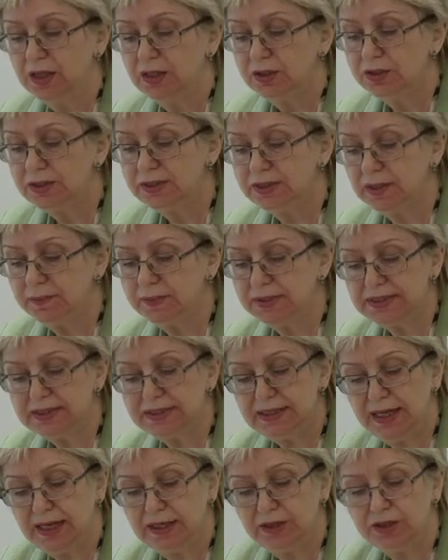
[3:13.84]
To some
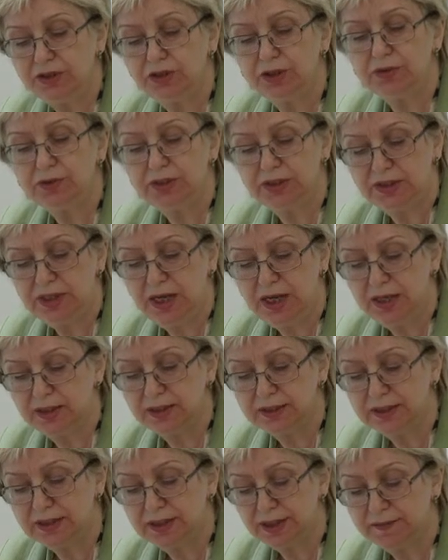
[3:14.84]
extent, those
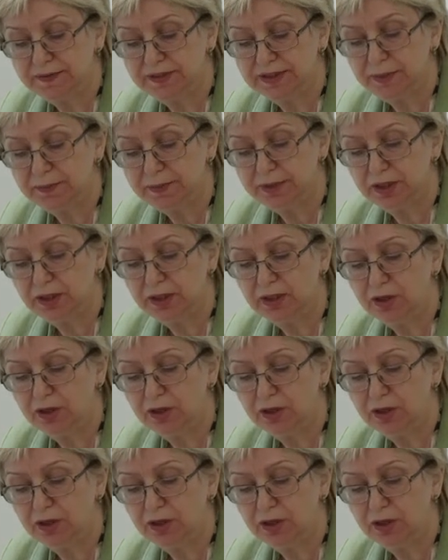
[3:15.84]
styles have something